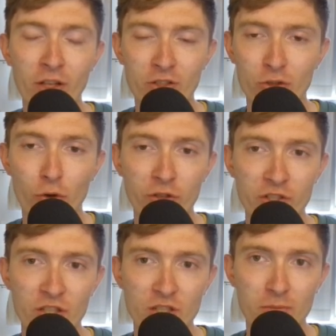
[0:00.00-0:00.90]
scoring
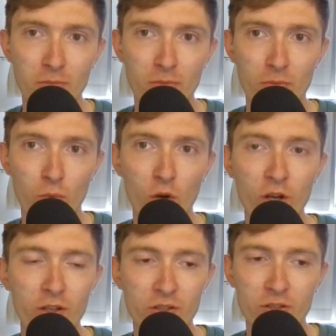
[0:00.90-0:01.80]
system
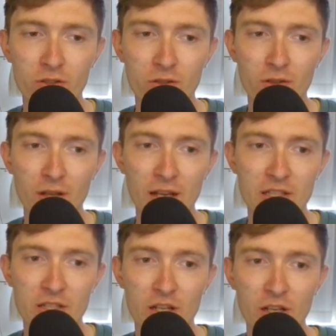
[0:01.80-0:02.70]
works
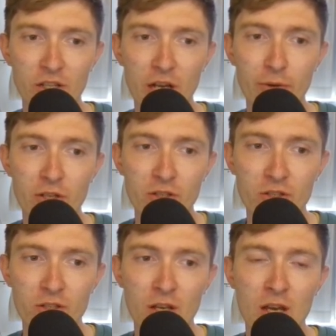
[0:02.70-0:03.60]
is that
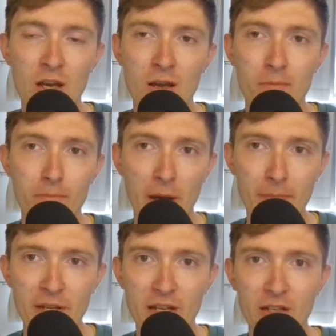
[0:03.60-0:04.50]
Jonas,
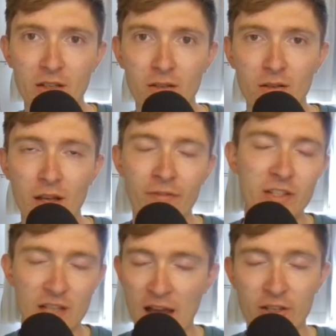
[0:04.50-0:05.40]
if he
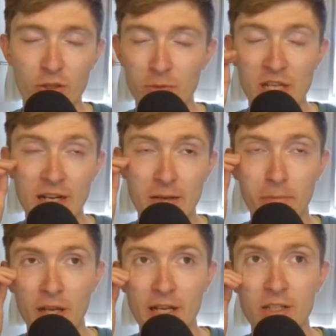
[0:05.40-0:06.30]
ends up second
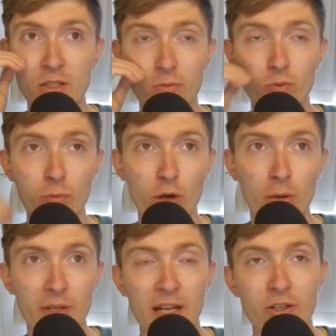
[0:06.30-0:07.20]
place, will
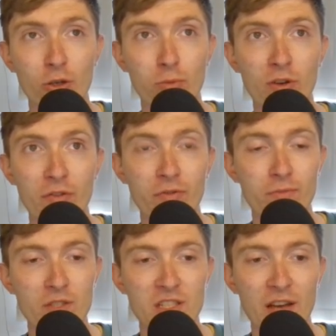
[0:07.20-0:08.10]
probably end up with
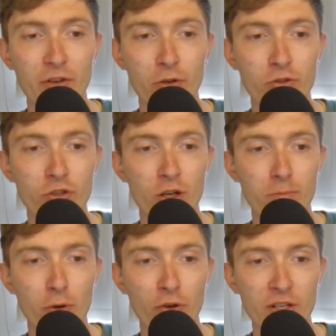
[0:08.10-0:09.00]
700
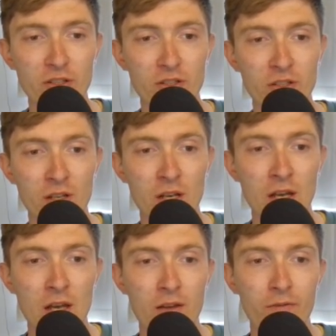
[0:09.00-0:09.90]
odd points
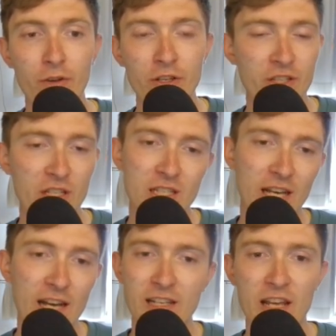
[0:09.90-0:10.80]
versus
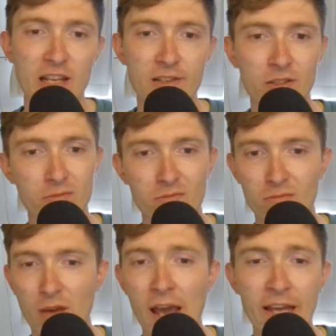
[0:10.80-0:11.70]
Tadej's
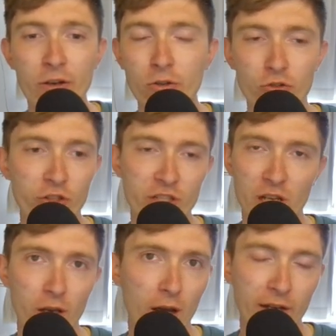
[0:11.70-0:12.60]
800 to
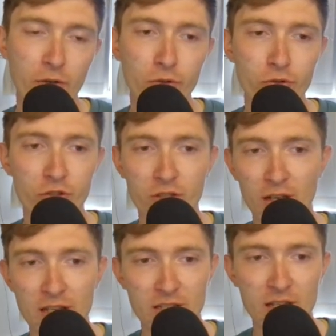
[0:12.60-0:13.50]
900,
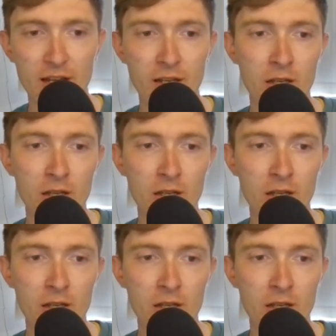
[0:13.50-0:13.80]
let's say.